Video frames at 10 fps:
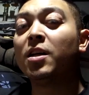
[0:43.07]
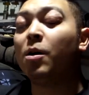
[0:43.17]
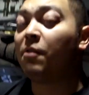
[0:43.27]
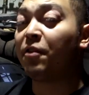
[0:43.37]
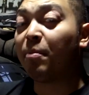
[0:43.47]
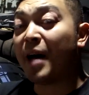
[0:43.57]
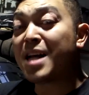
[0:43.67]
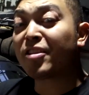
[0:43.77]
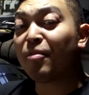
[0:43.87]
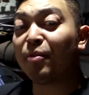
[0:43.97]
Over the
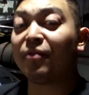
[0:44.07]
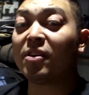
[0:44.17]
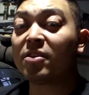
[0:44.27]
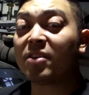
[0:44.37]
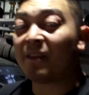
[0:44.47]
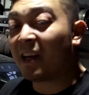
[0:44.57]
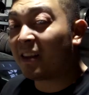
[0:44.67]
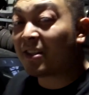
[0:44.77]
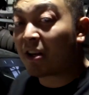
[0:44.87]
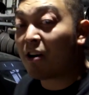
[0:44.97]
past couple of years I've had
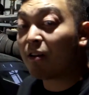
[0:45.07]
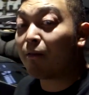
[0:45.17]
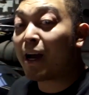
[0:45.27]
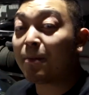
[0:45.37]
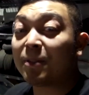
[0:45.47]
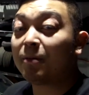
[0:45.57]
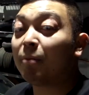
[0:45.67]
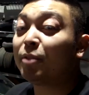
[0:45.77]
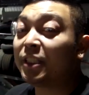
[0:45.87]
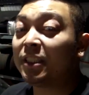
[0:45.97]
this car wrapped a
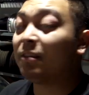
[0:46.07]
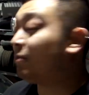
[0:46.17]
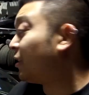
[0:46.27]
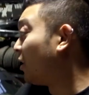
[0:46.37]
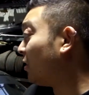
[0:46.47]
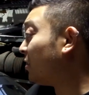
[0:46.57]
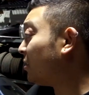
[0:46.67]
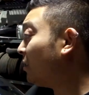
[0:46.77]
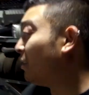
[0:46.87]
bunch of different colors,